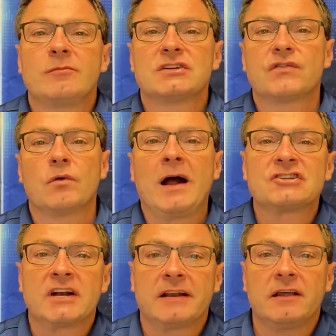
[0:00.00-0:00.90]
much for
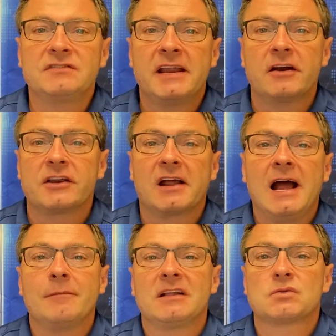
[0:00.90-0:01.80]
watching. I'd love to hear your
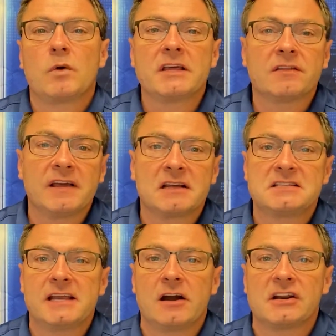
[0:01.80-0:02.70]
comments. What do you think of
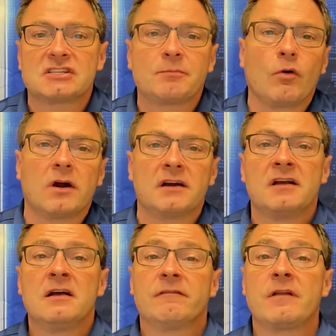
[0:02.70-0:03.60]
TRD Sport?
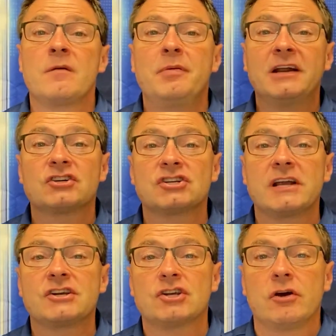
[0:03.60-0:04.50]
From the pictures
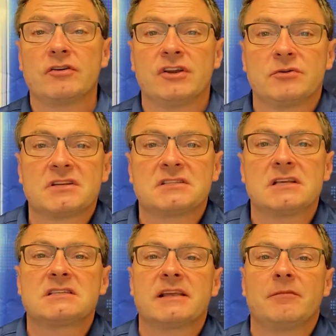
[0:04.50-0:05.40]
I showed you, does
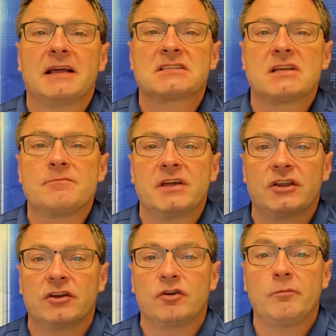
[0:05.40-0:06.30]
this seem like something
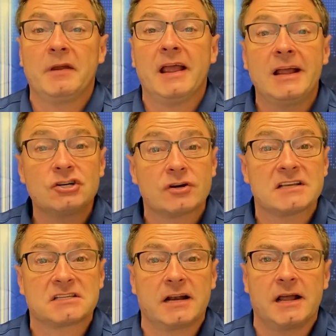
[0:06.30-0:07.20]
you'd be
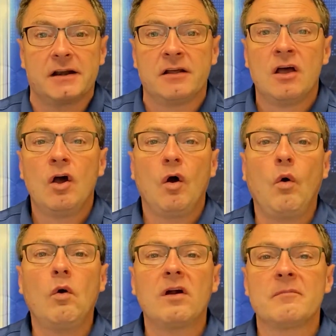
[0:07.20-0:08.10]
interested in?
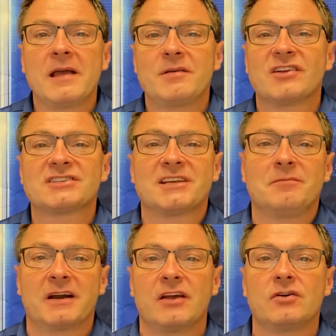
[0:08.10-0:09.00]
Or maybe you're
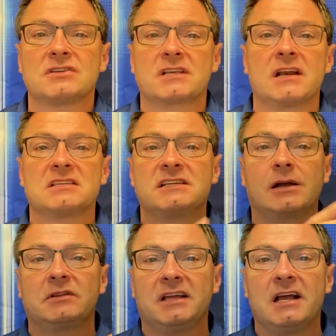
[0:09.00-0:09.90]
somebody who's gonna stick
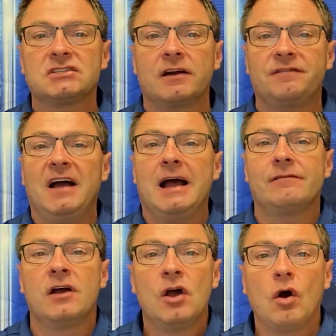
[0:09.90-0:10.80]
with the
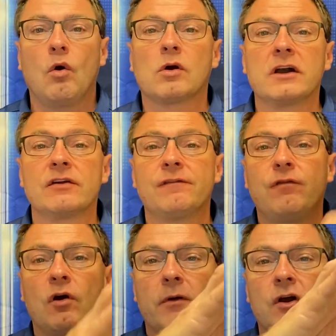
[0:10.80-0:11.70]
SR5. Or are you
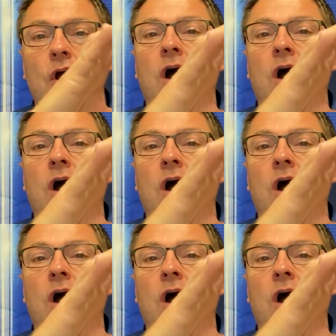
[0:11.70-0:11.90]
4Runner